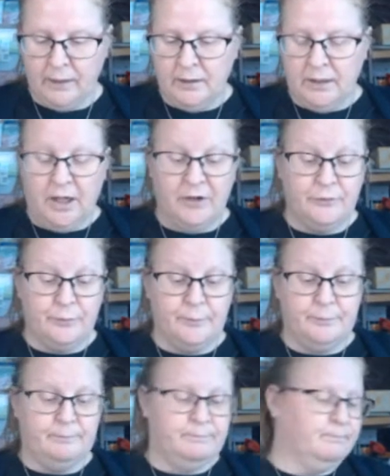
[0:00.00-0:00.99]
I've
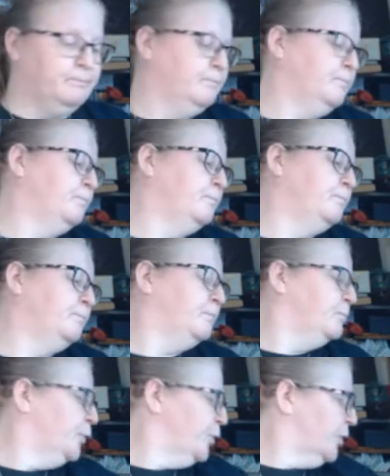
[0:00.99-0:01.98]

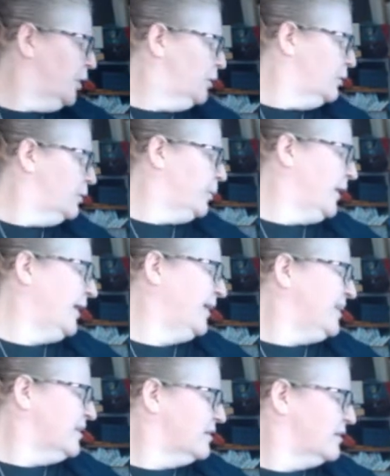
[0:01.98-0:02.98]
bought a whole load of
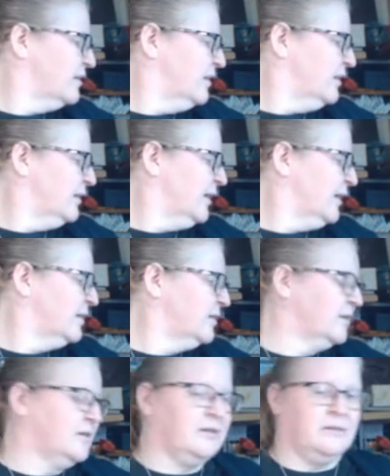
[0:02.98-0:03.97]
pens in the
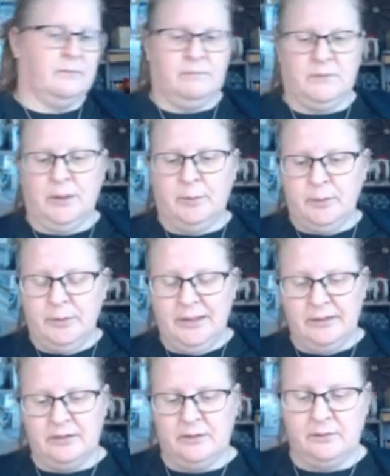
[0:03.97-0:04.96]
last couple of
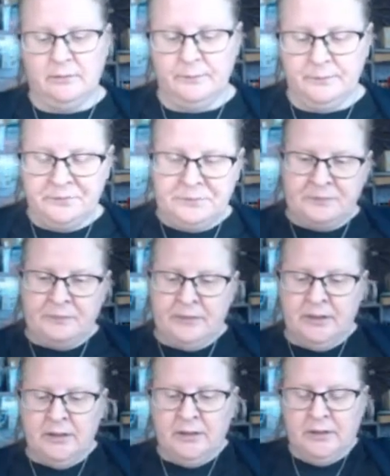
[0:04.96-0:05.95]
weeks.
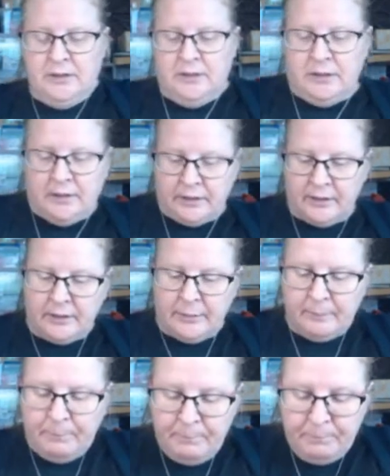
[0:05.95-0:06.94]

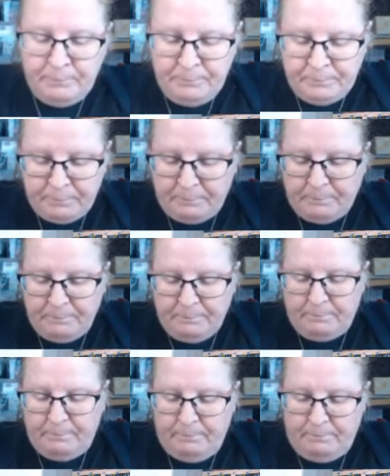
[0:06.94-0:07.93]
On
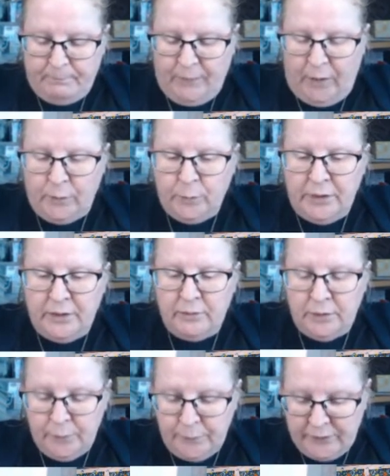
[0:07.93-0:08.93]
one of the
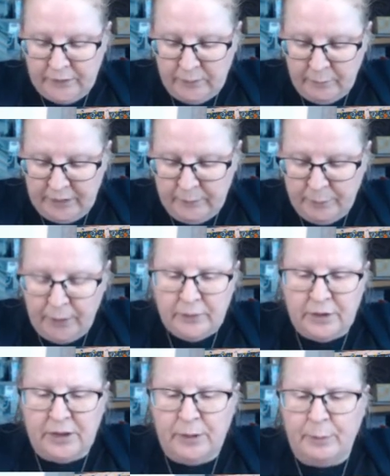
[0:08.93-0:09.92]
groups, somebody
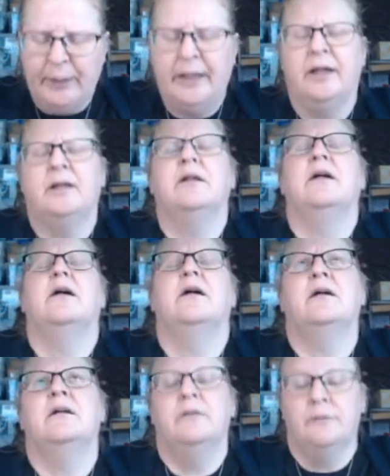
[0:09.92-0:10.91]
posted a pen
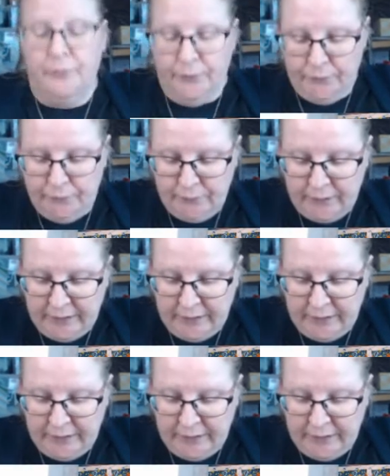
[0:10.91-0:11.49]
of